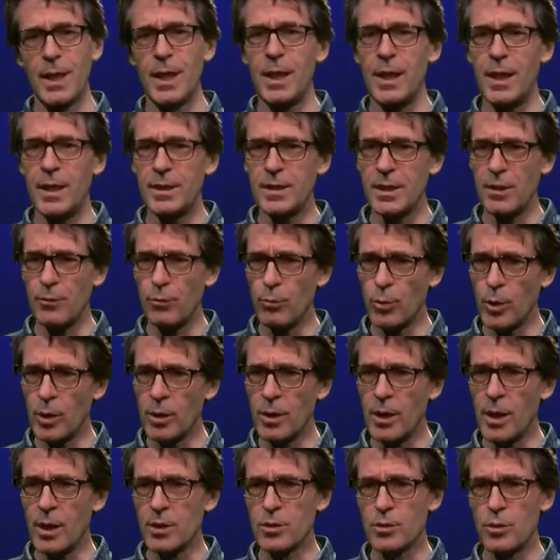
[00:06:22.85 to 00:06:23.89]
Let's have one
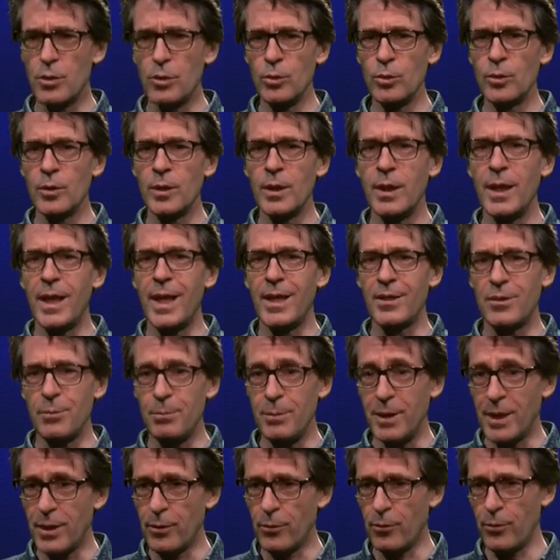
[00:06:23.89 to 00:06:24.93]
last look at the
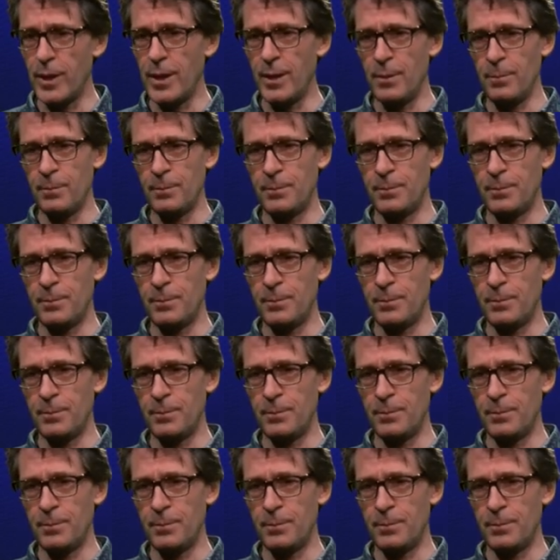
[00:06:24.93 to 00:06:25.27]
big three.